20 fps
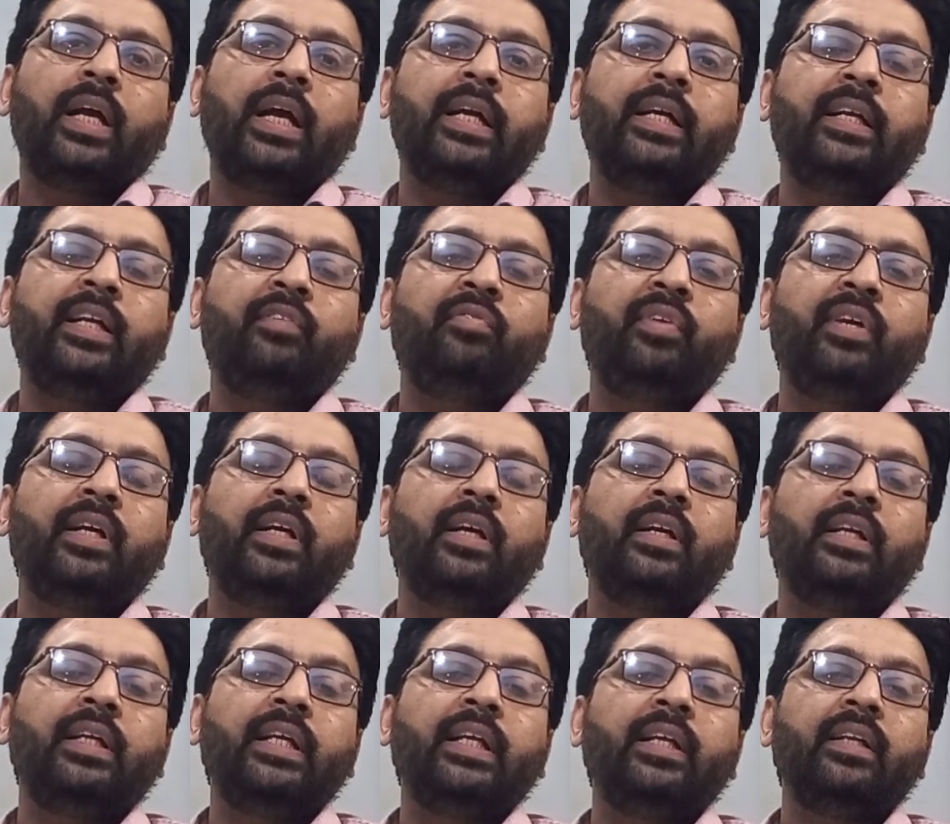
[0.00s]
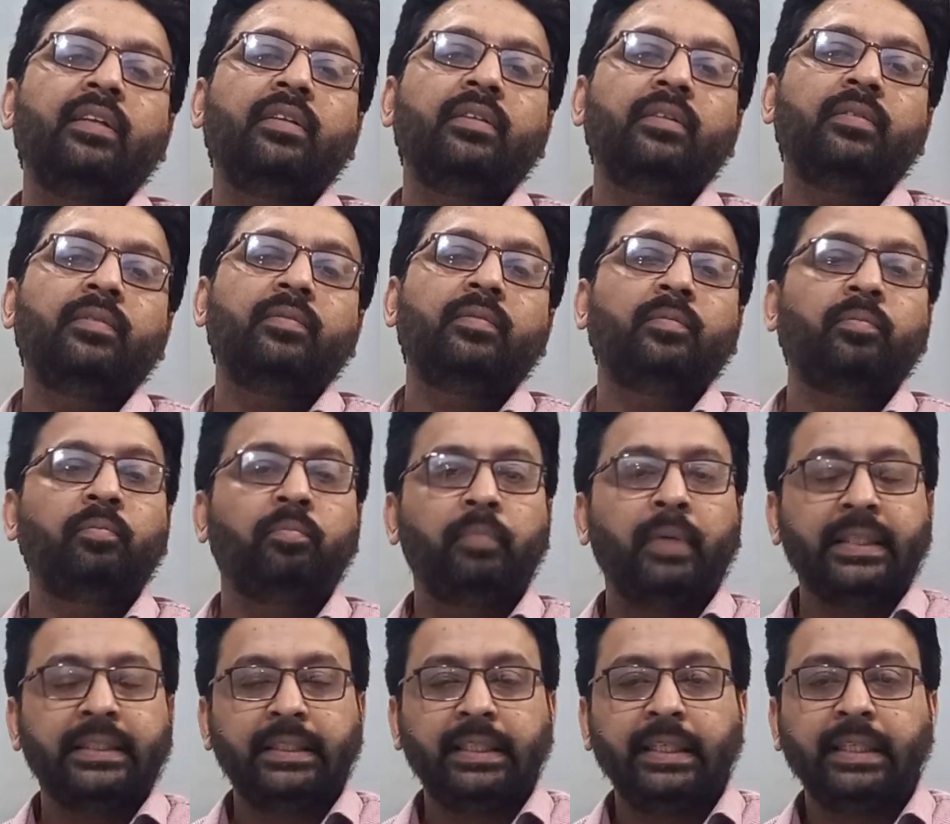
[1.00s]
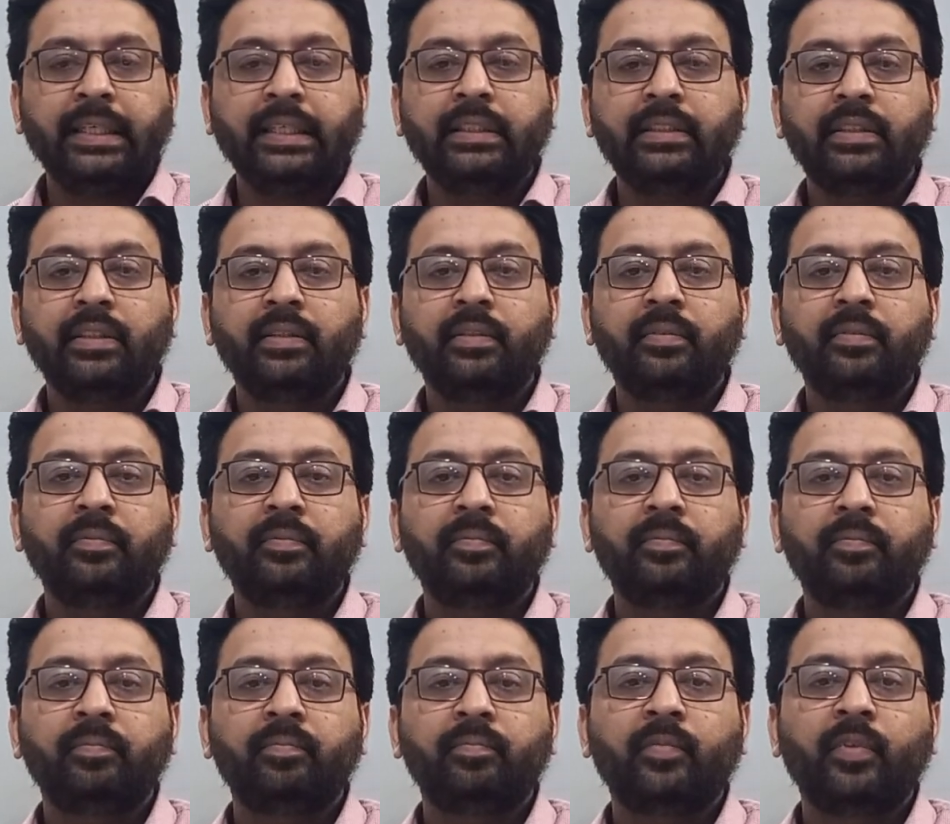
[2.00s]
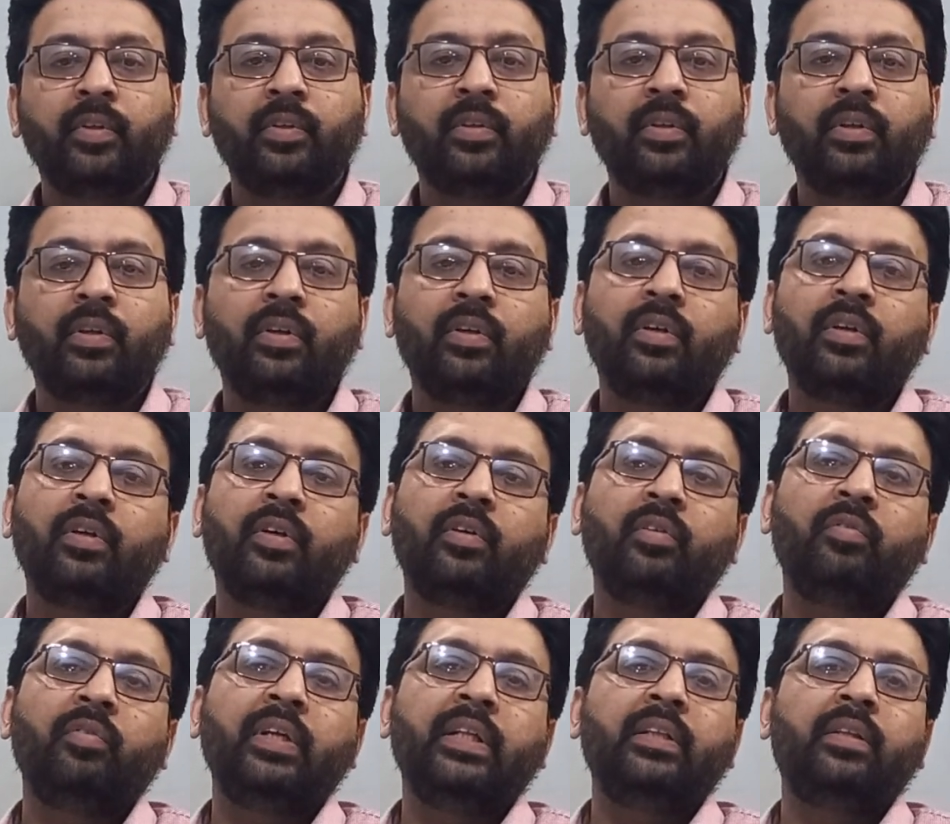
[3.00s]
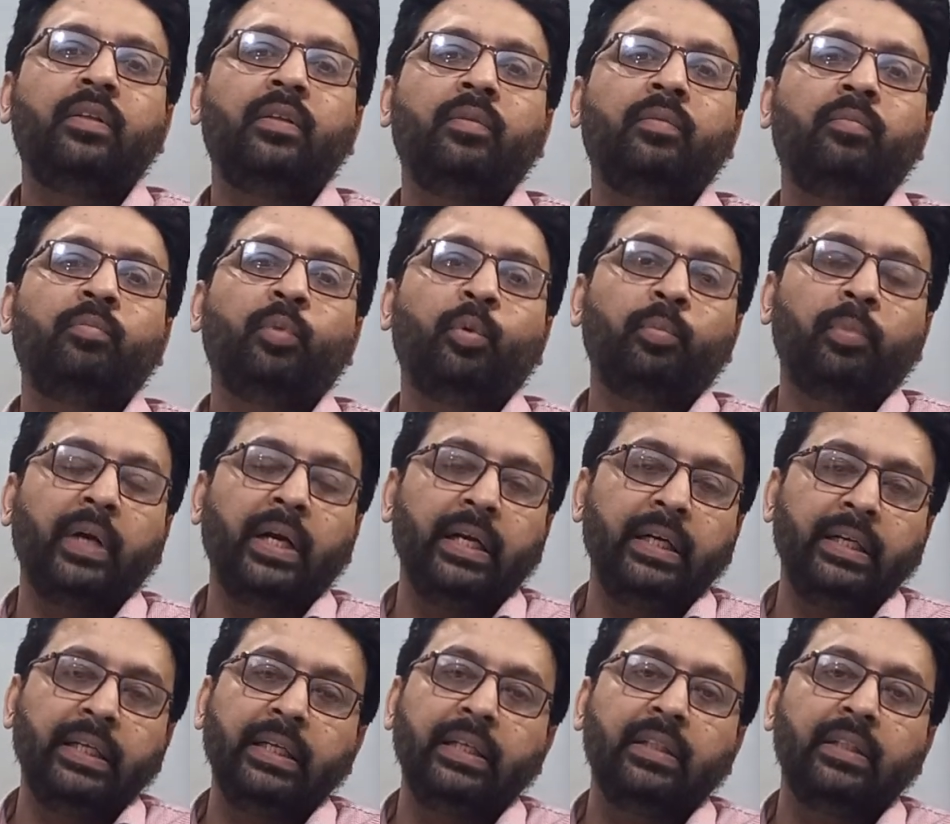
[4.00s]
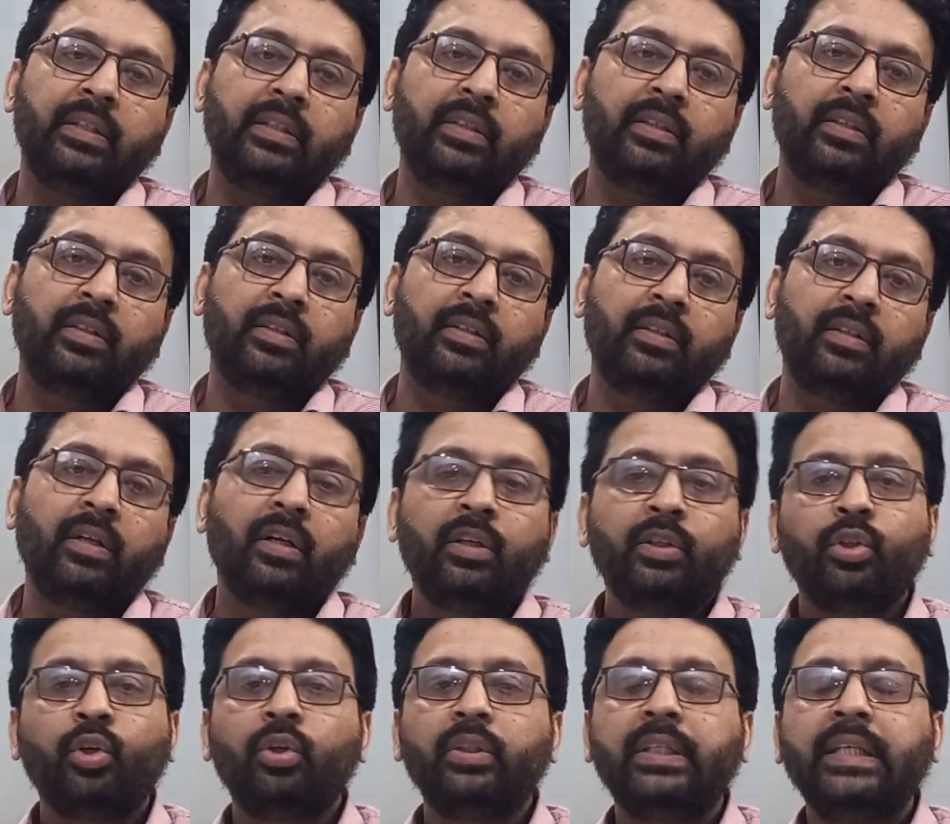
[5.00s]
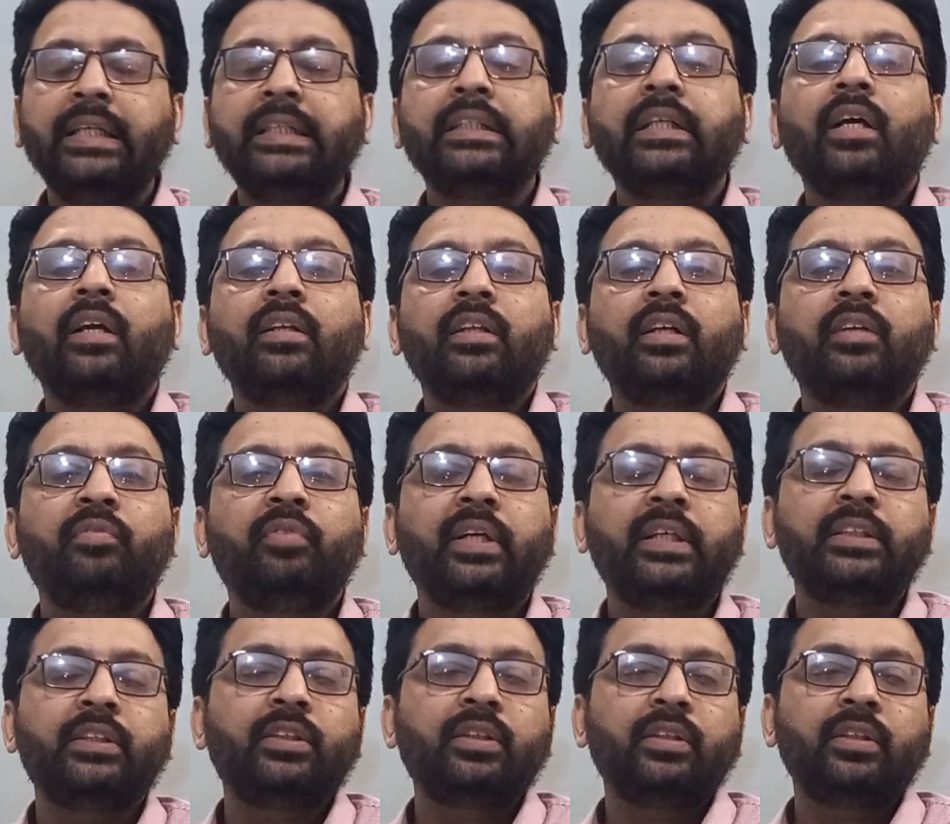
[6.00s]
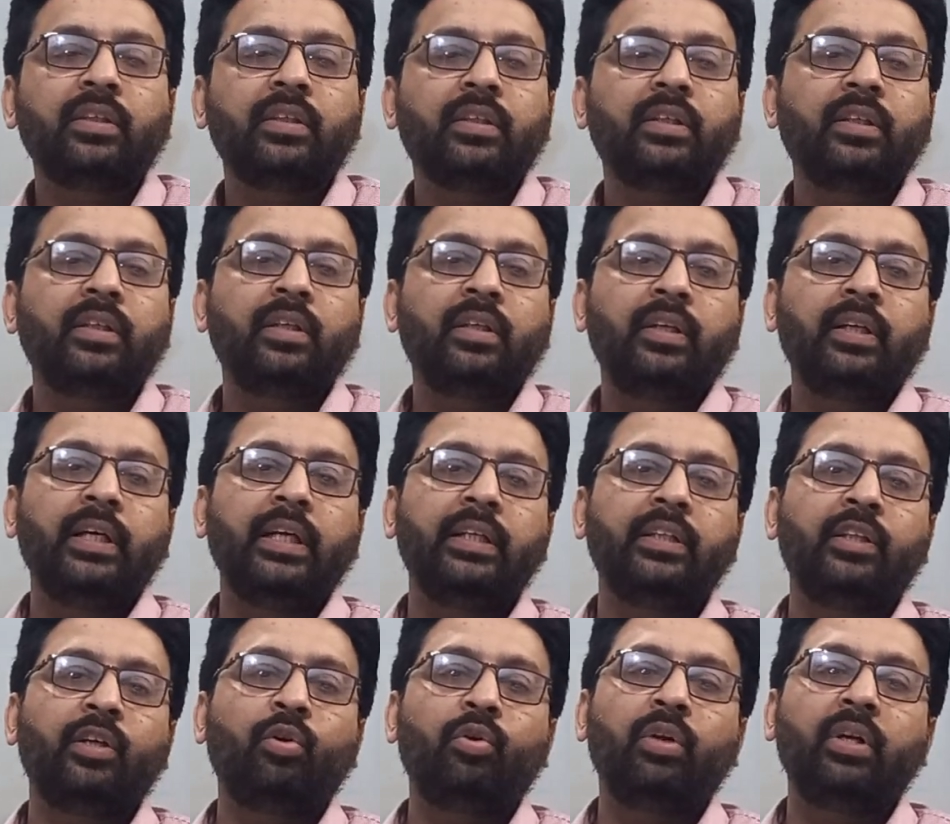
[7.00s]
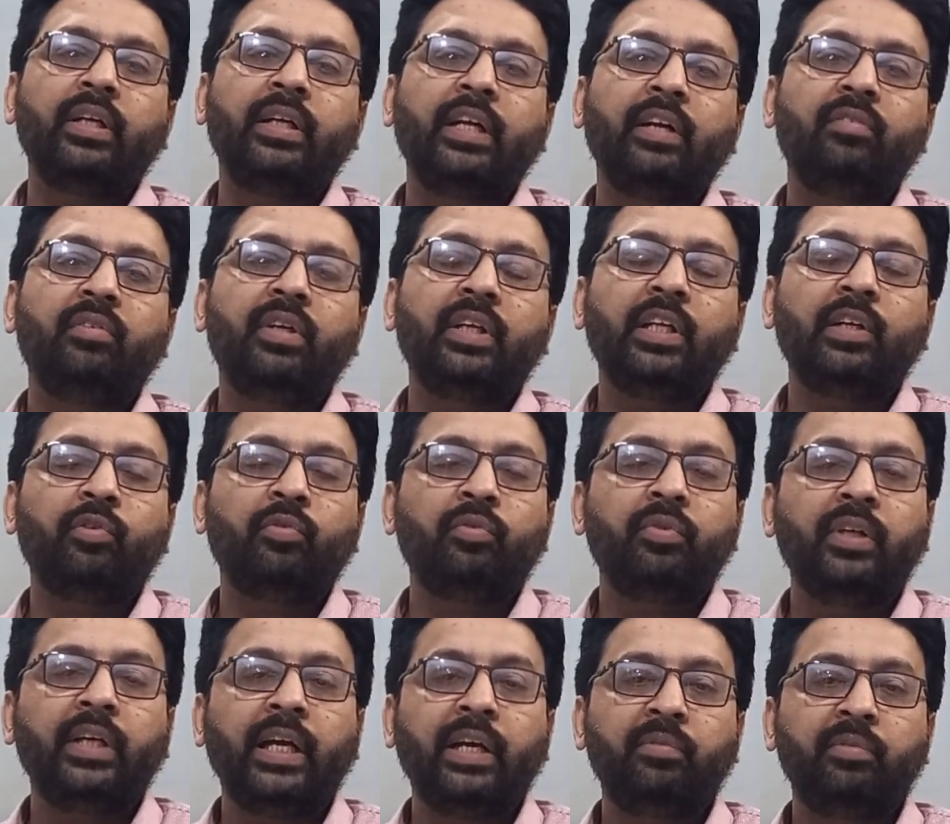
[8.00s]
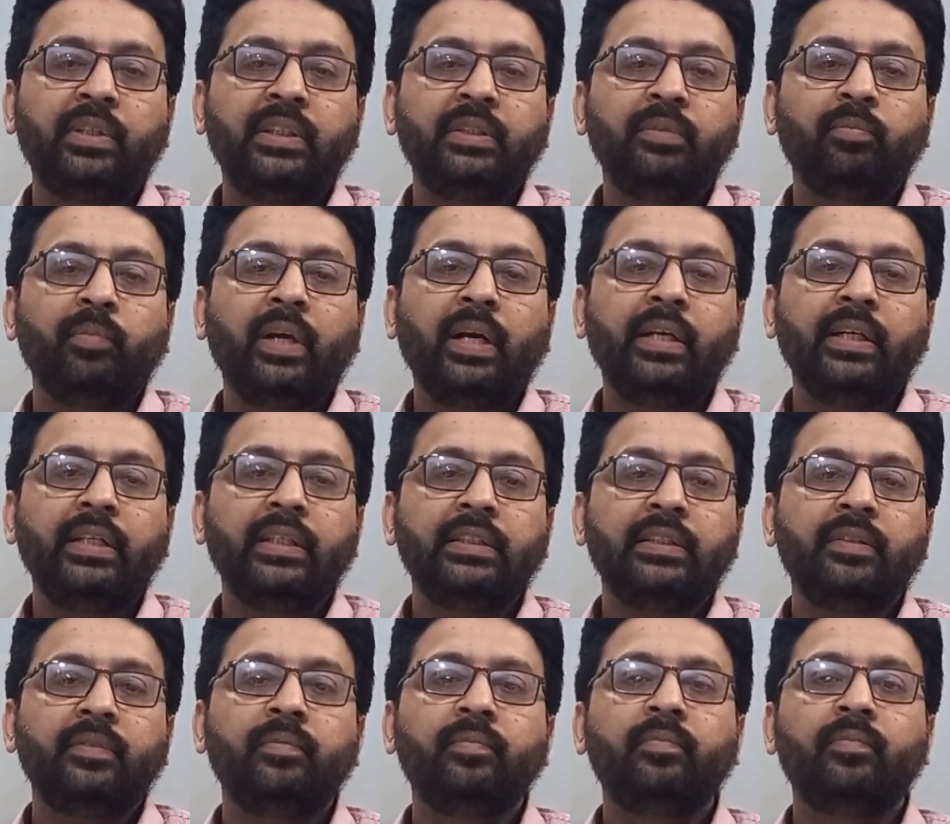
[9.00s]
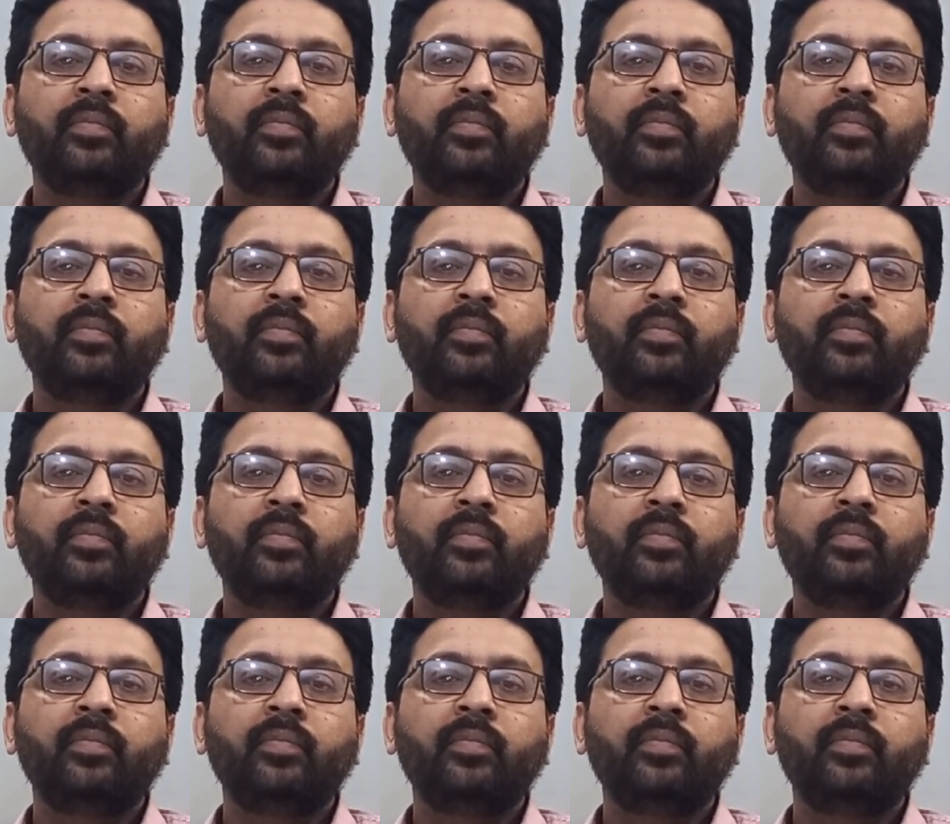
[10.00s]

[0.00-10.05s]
and difficulty in mastication with mobile teeth. So these are the effects in the oral cavity of diabetes mellitus: